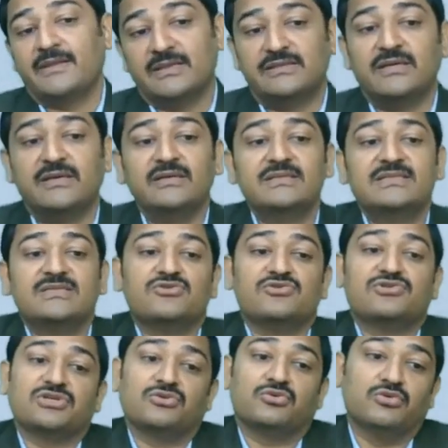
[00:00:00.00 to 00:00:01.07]
The third
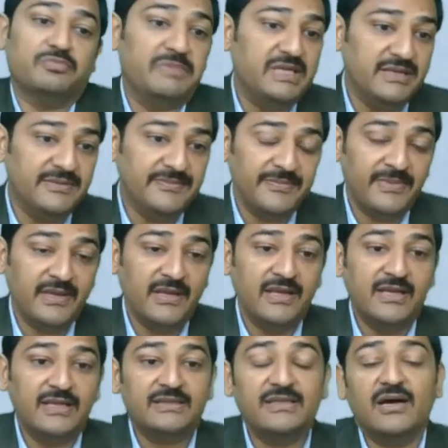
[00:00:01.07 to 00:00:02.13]
situation could be
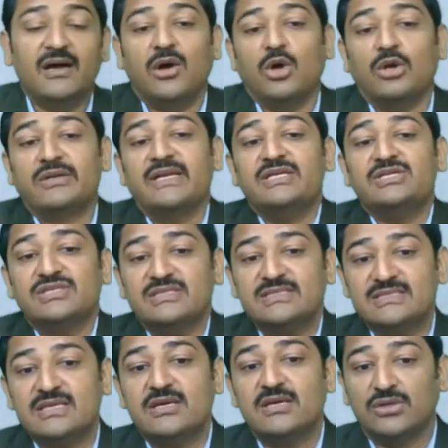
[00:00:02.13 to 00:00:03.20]
the
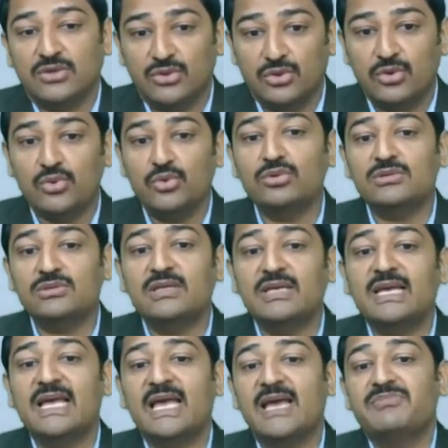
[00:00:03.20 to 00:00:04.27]
organization's growth
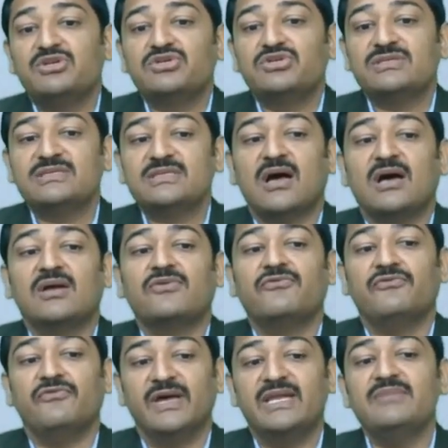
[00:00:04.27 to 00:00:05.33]
ambitions are
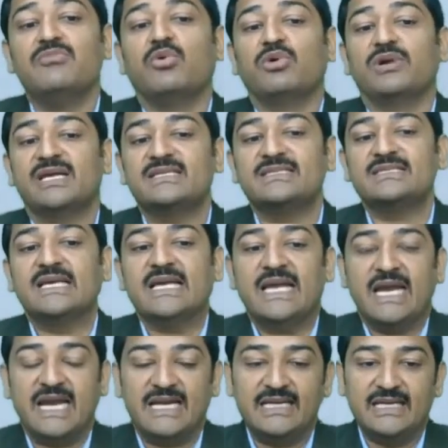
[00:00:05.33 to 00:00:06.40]
very modest
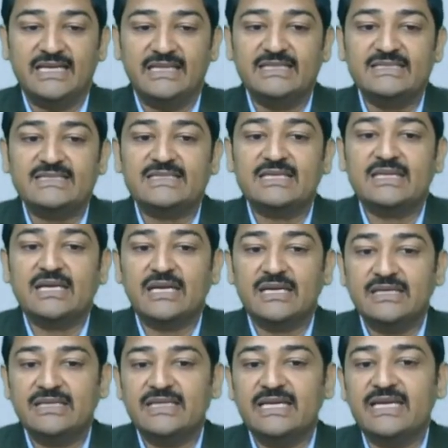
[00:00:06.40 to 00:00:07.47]
and it is
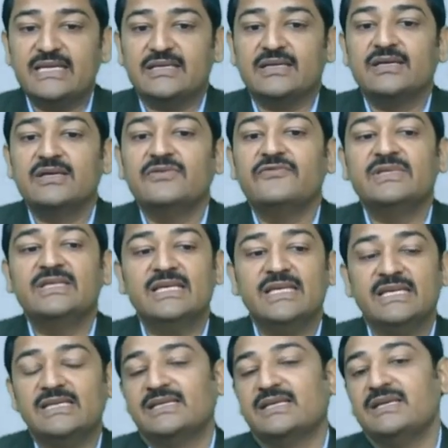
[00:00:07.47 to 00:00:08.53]
content with
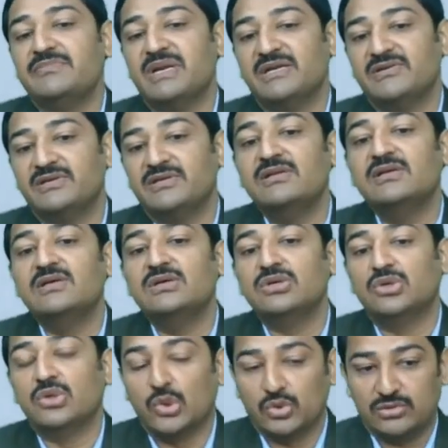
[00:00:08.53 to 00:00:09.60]
incremental
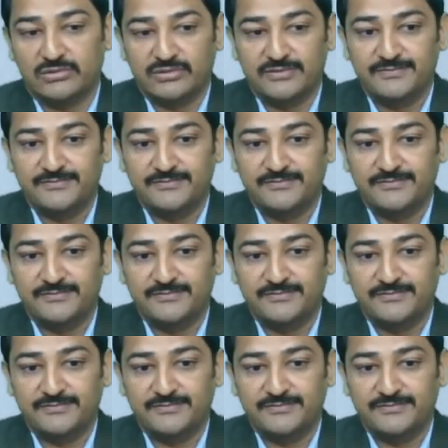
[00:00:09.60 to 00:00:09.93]
growth.